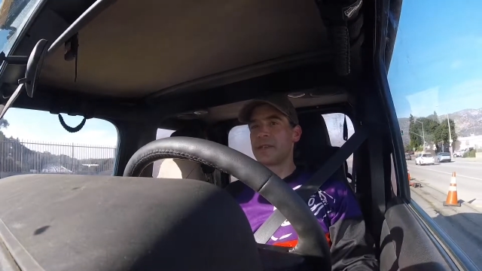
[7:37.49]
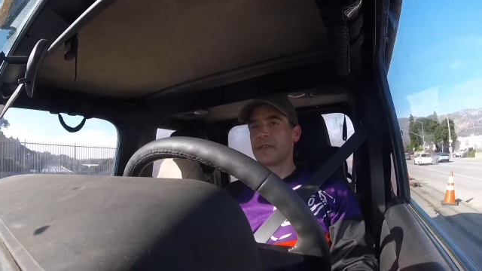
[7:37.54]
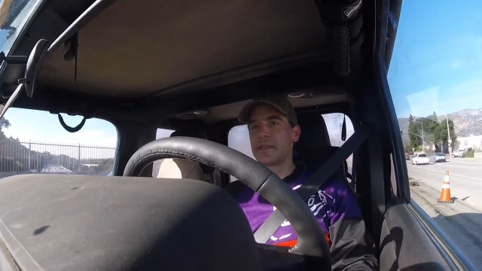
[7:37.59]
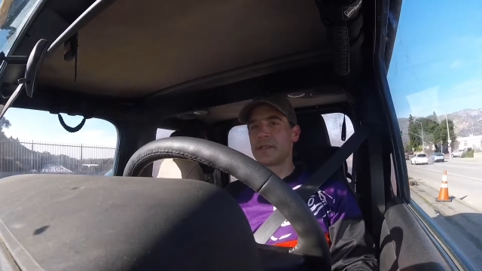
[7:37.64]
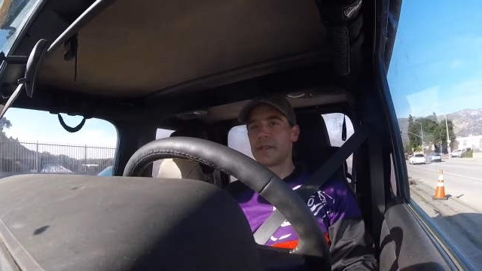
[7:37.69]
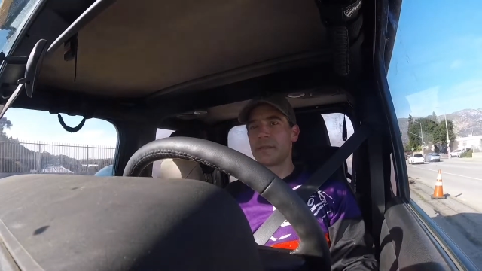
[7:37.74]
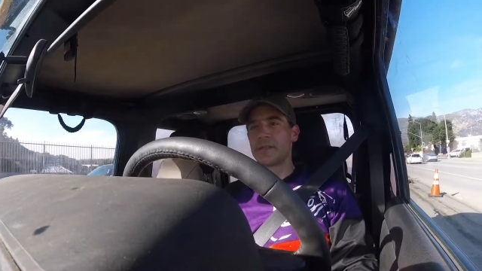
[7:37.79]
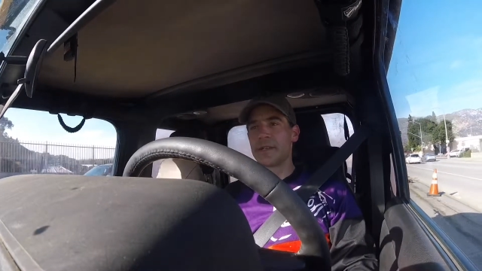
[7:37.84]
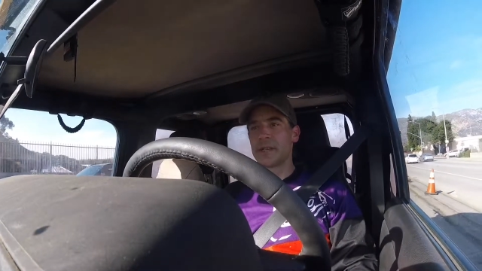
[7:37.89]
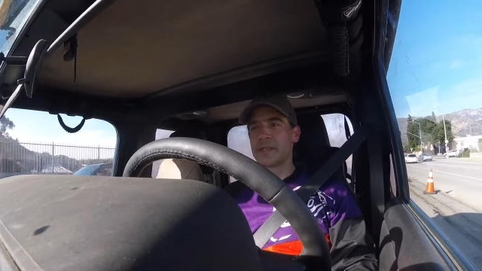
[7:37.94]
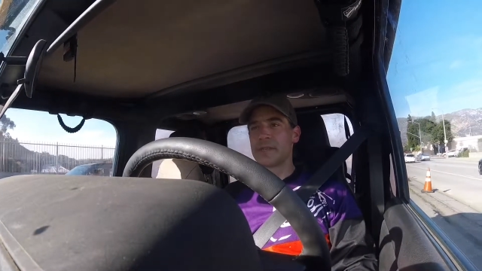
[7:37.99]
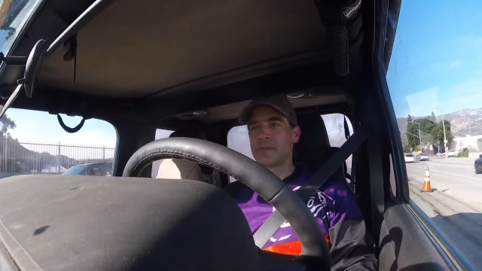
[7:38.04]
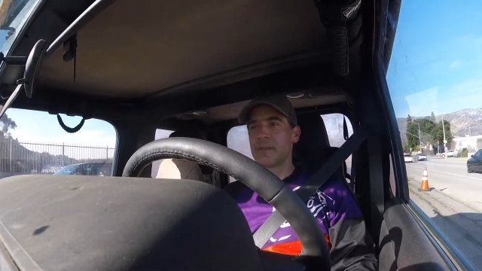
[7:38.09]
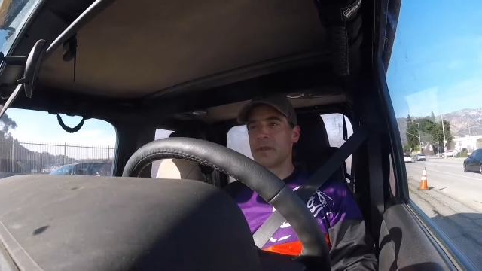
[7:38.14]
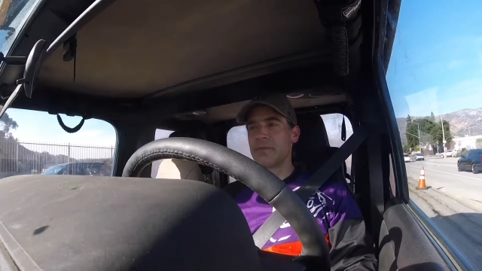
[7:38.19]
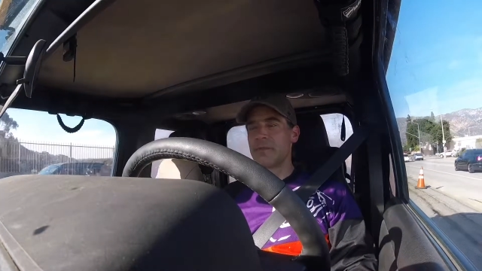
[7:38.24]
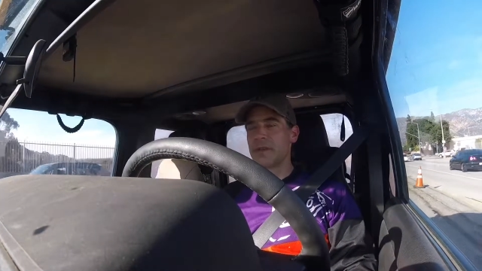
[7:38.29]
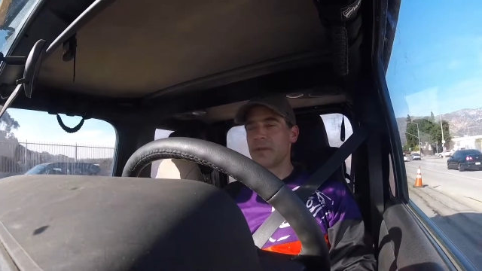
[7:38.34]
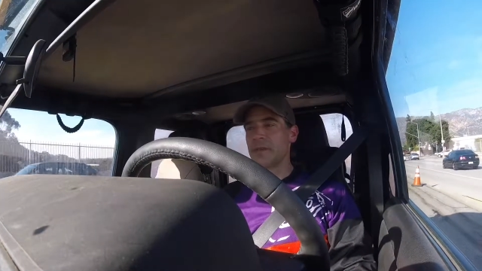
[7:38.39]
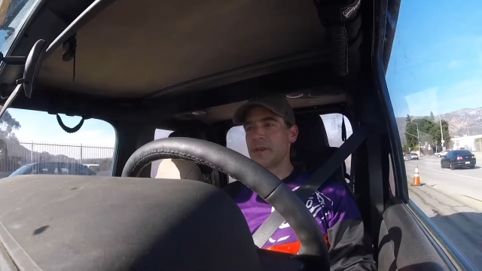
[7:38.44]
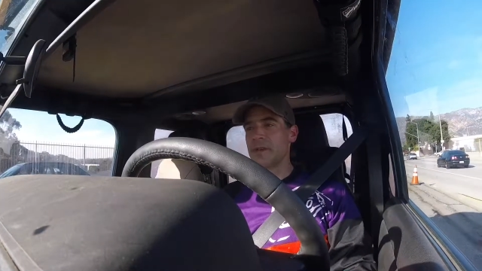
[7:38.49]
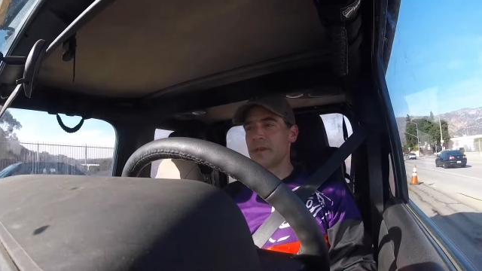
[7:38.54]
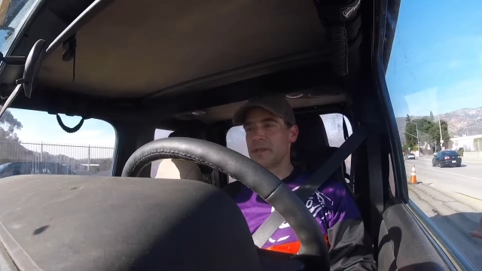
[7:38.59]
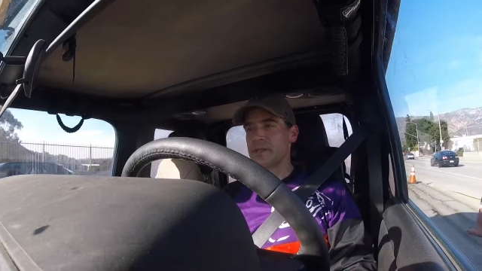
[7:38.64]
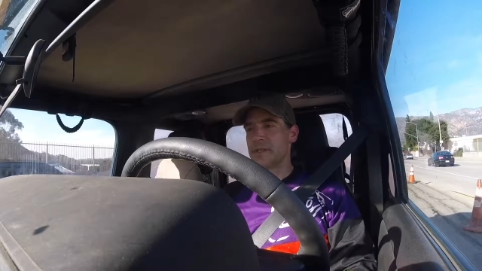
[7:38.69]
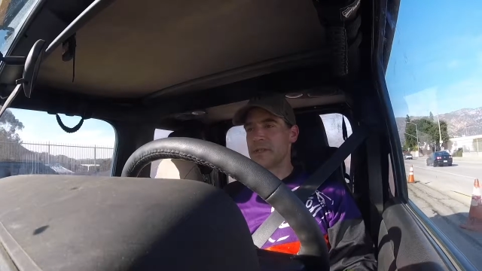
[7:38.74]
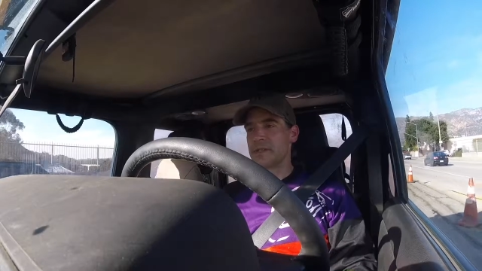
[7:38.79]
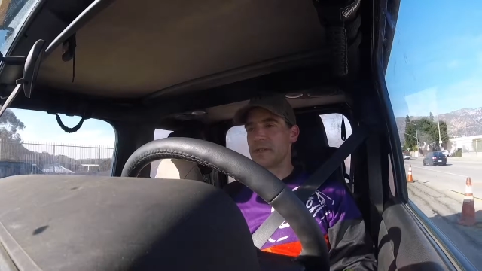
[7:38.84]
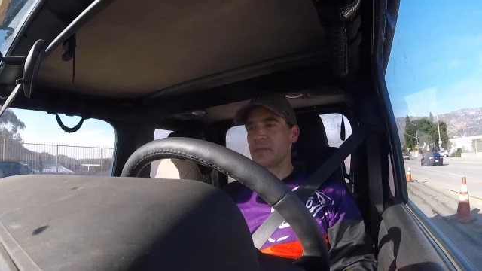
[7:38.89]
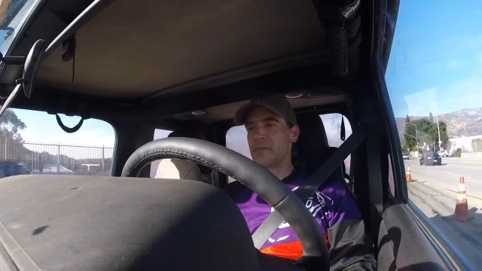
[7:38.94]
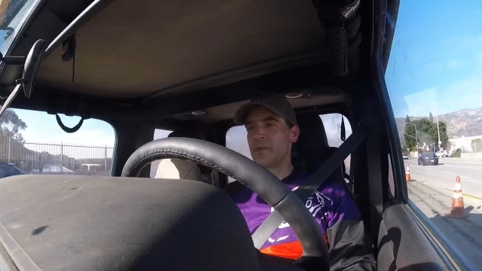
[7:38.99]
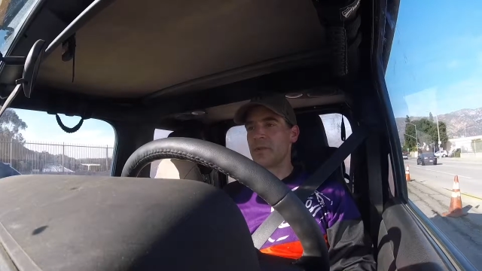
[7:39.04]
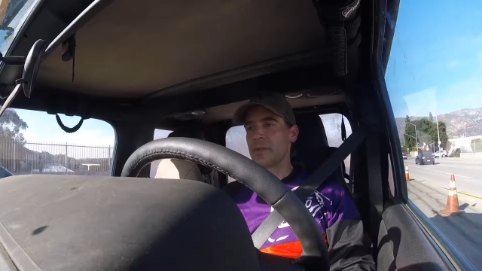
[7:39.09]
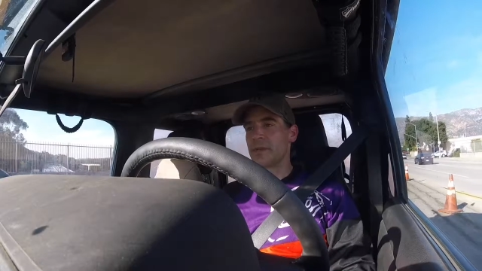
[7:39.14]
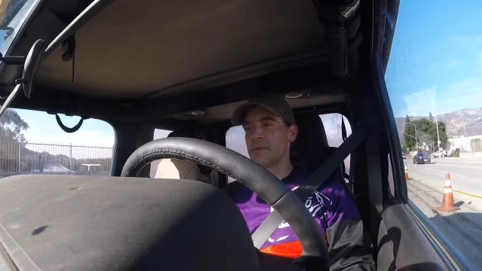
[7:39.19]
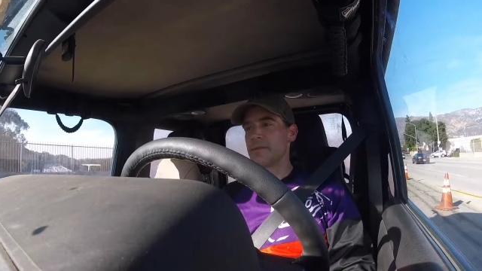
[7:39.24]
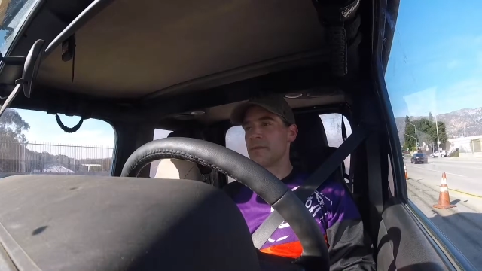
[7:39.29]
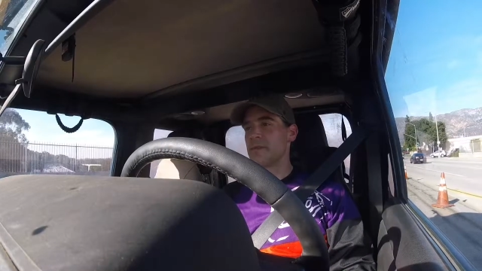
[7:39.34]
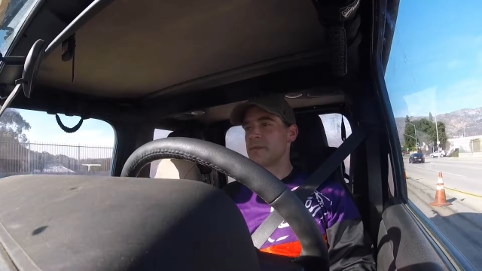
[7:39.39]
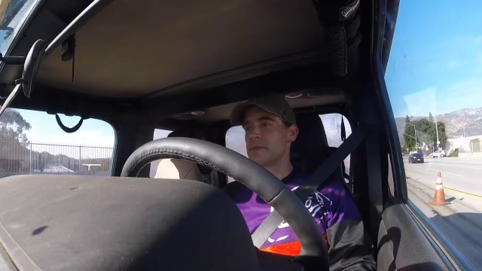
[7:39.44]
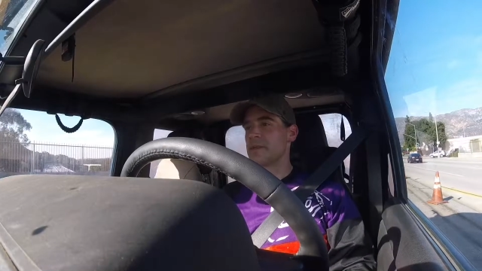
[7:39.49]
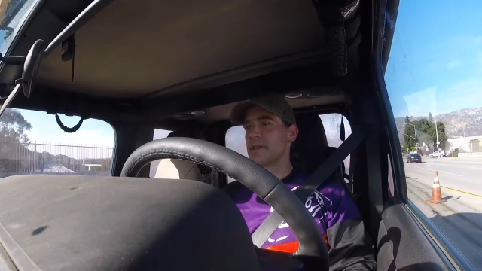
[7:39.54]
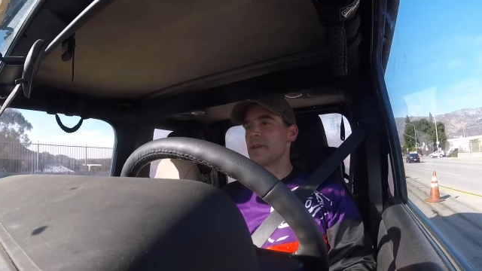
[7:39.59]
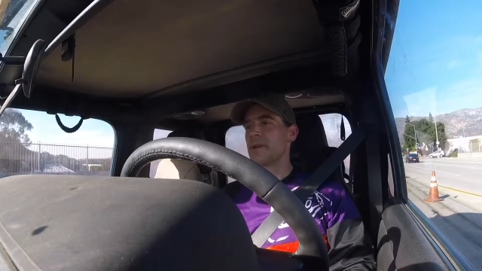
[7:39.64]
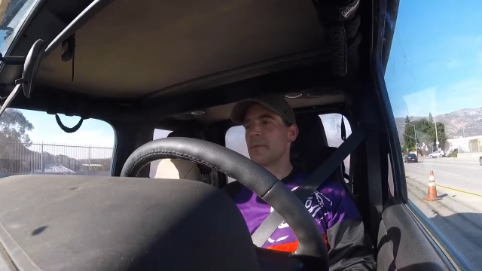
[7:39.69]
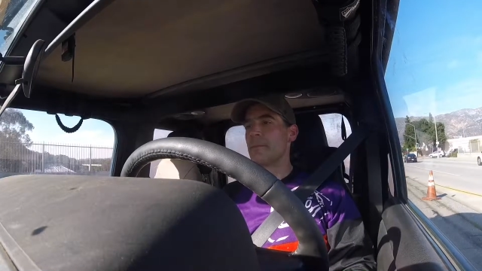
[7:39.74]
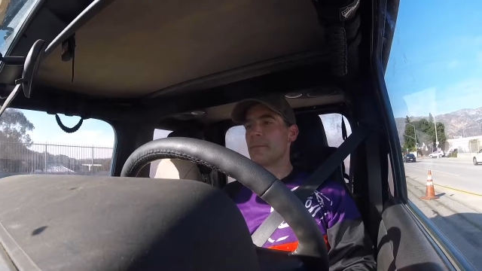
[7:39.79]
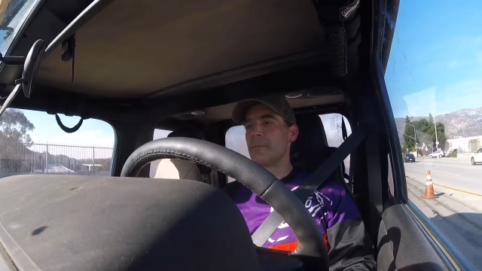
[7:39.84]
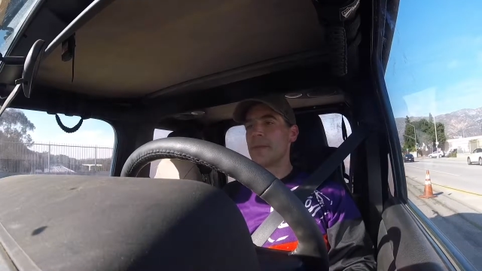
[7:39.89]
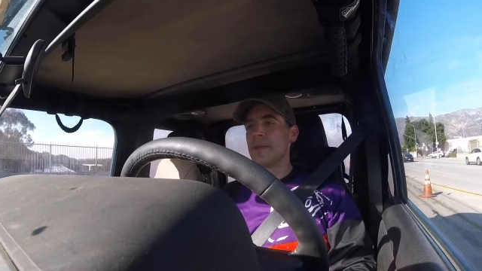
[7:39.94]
I'd love to get some ENVE wheels at some point. So